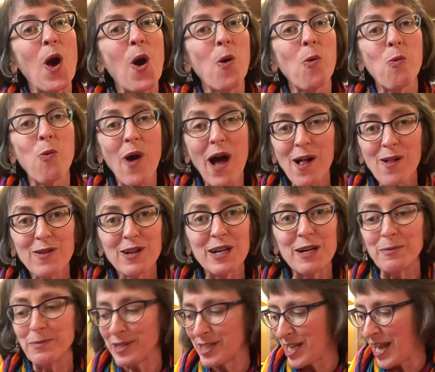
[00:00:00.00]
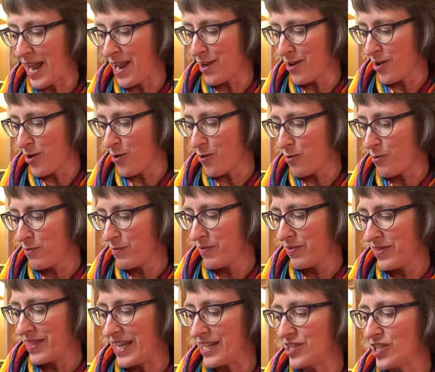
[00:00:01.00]
Welcome, Tango,
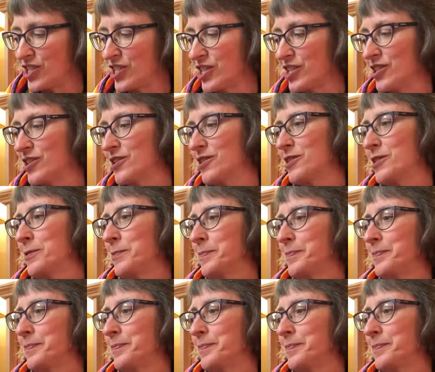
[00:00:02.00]
they cheered.